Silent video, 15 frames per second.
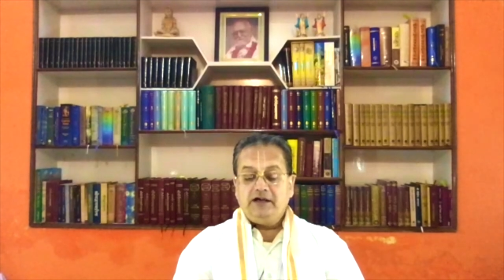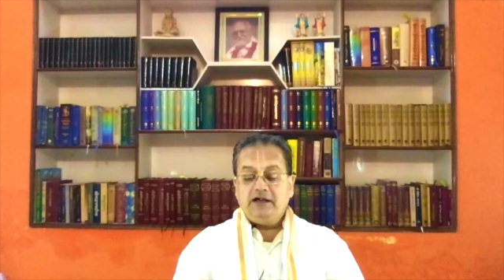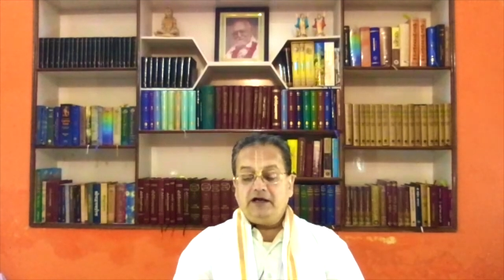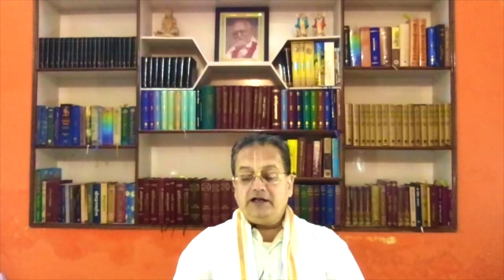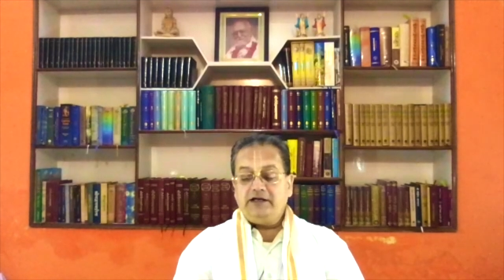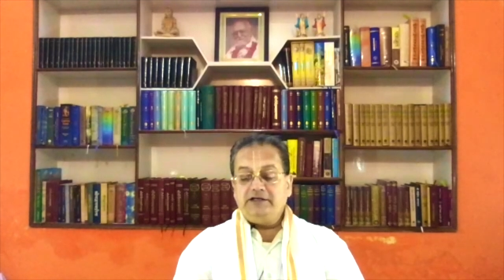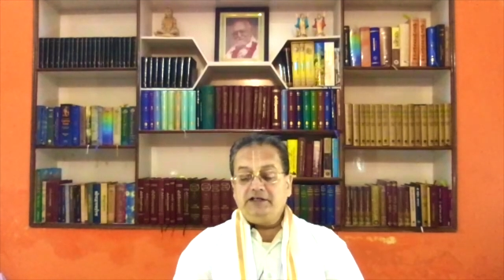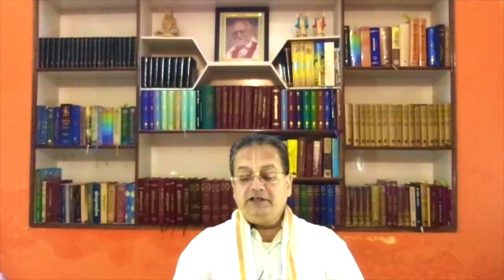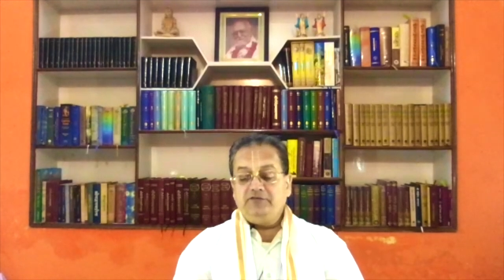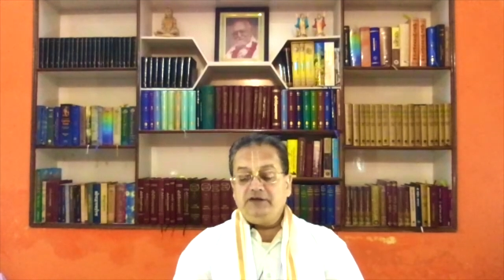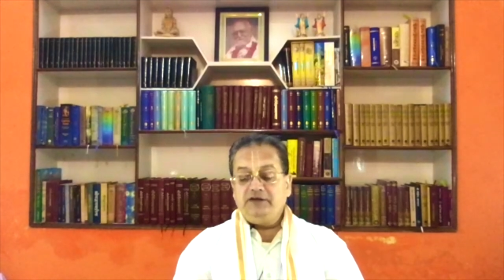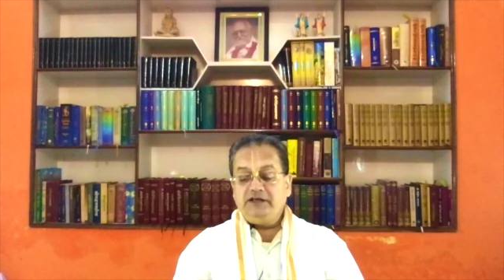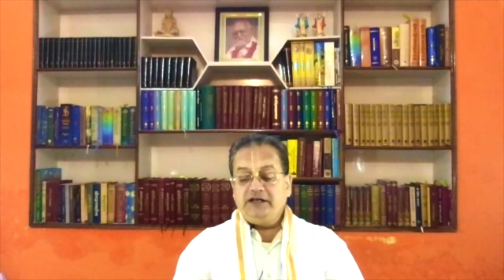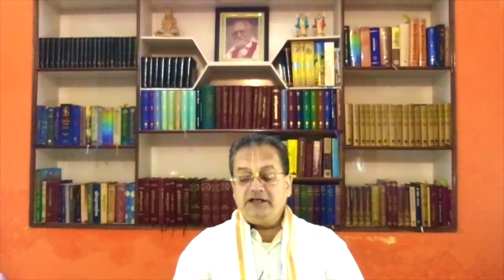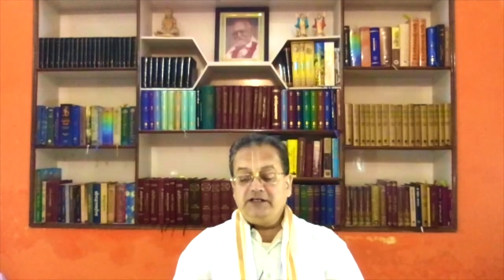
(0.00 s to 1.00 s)
are
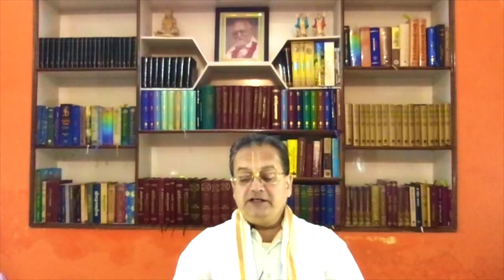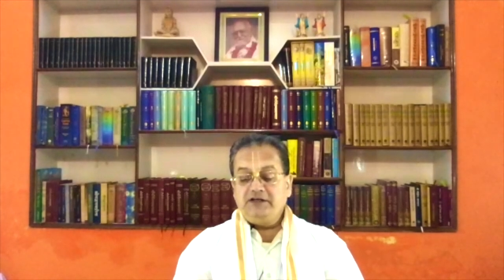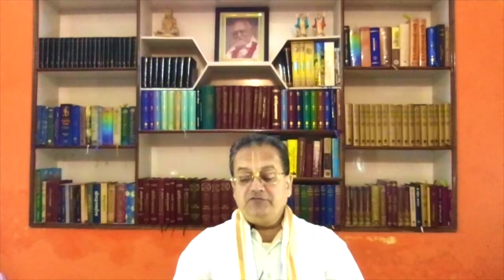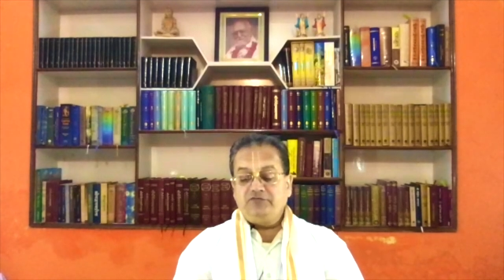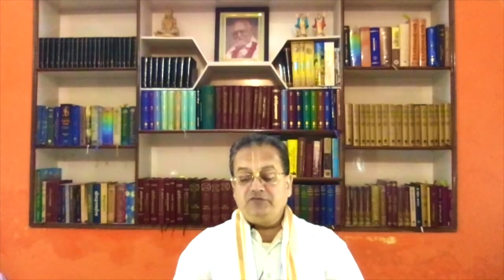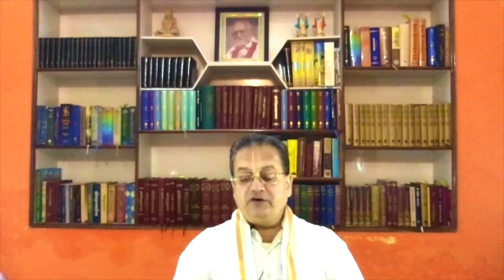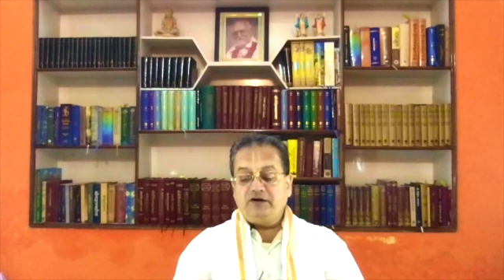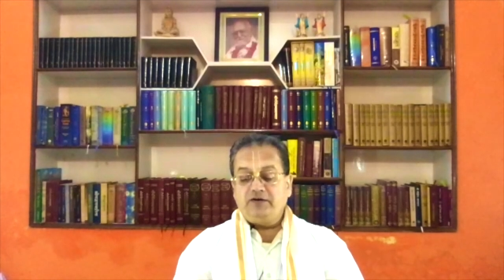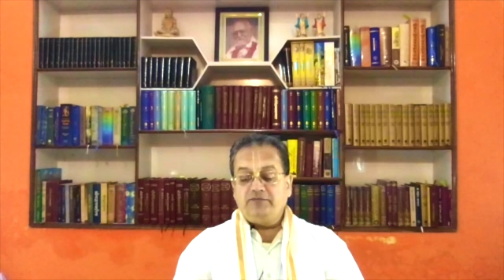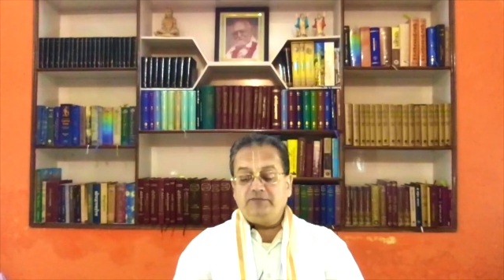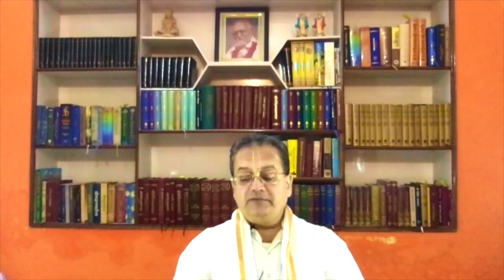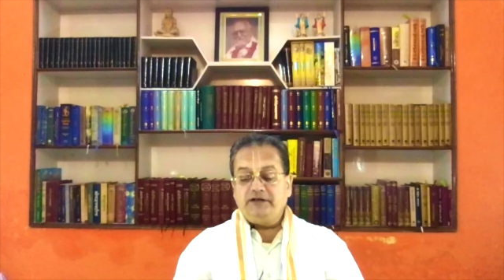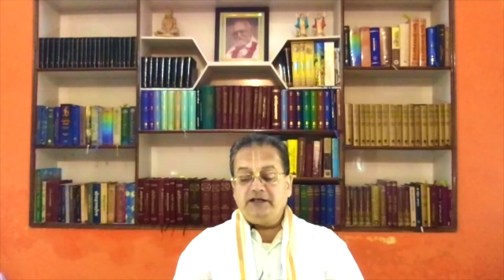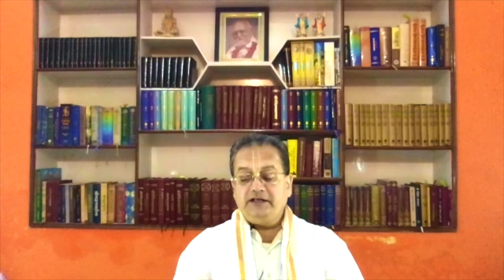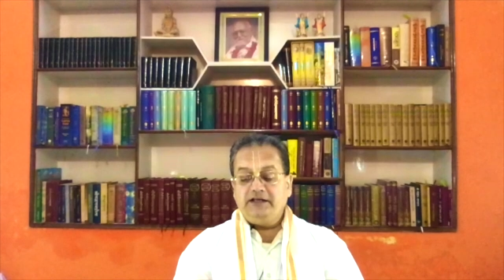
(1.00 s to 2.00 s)
deviated from
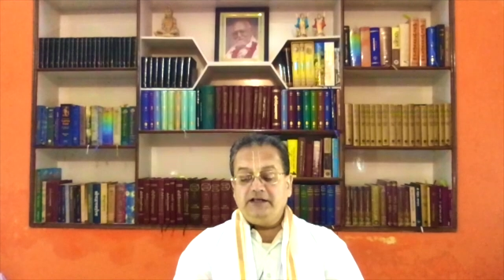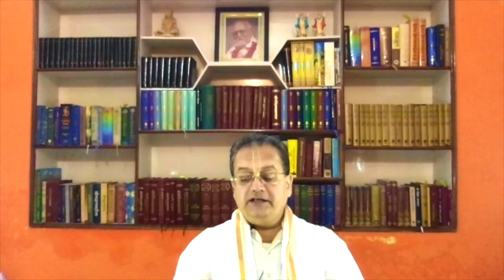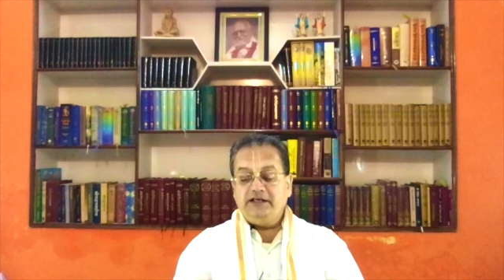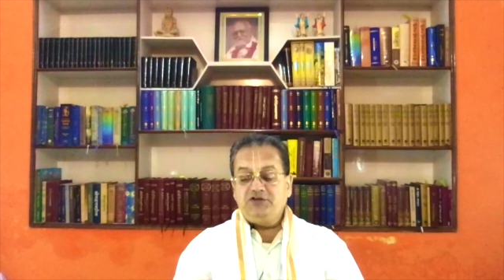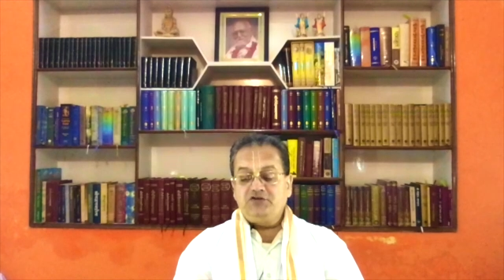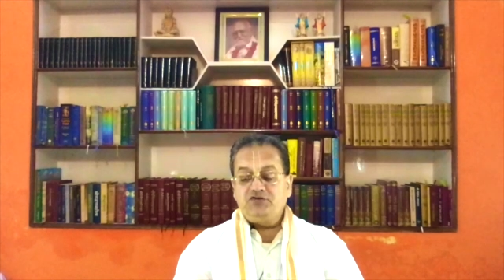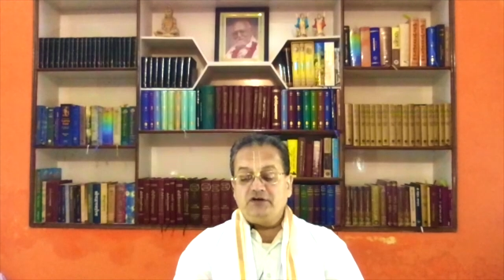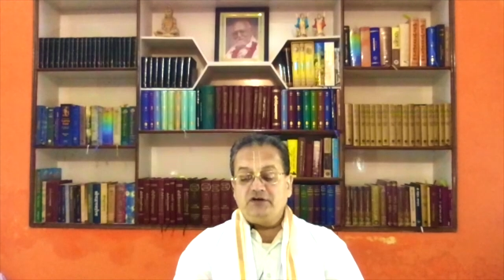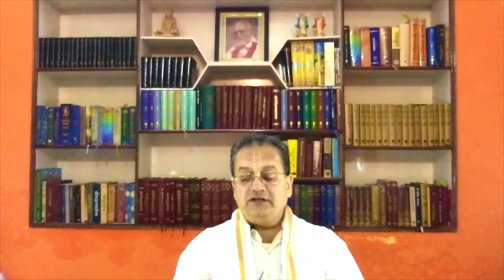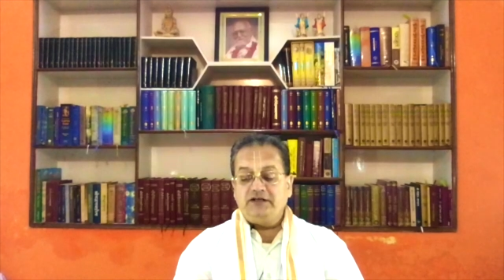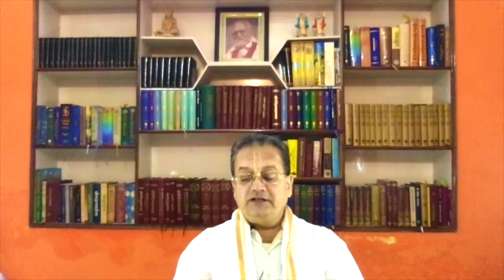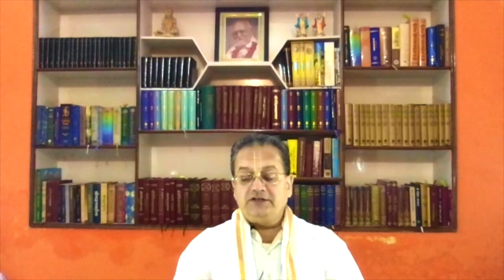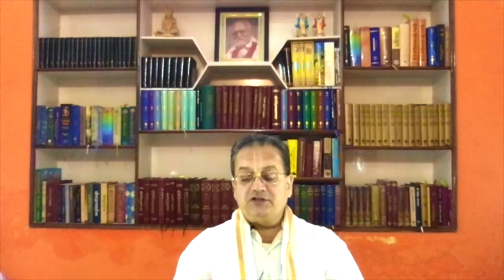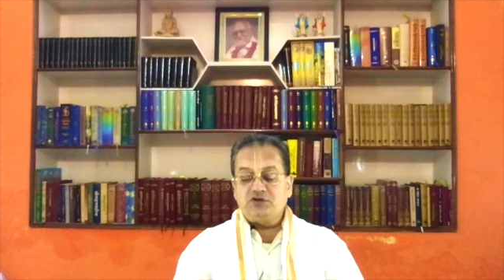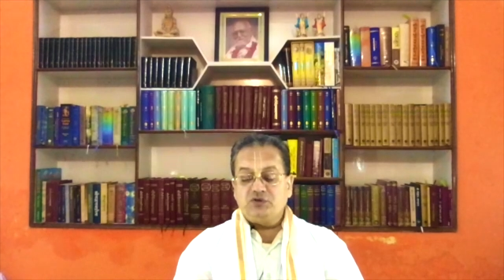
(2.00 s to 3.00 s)
eternal
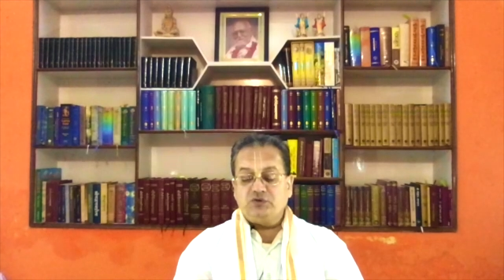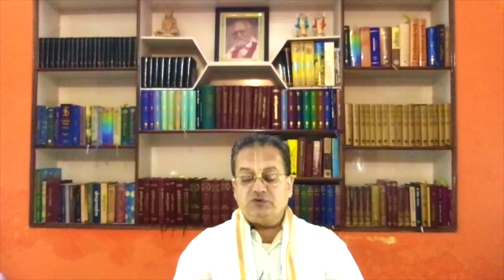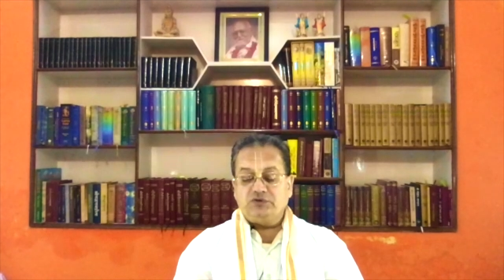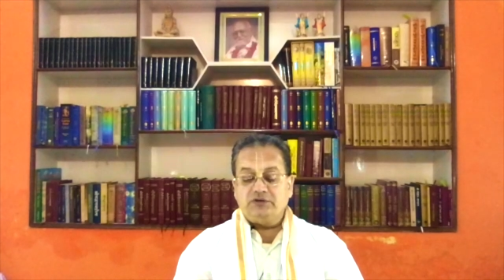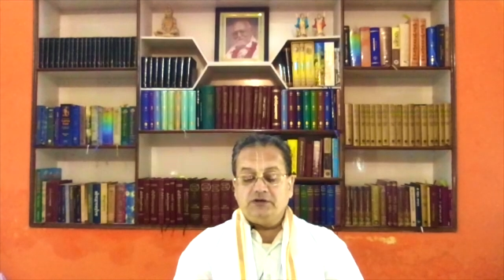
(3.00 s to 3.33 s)
truth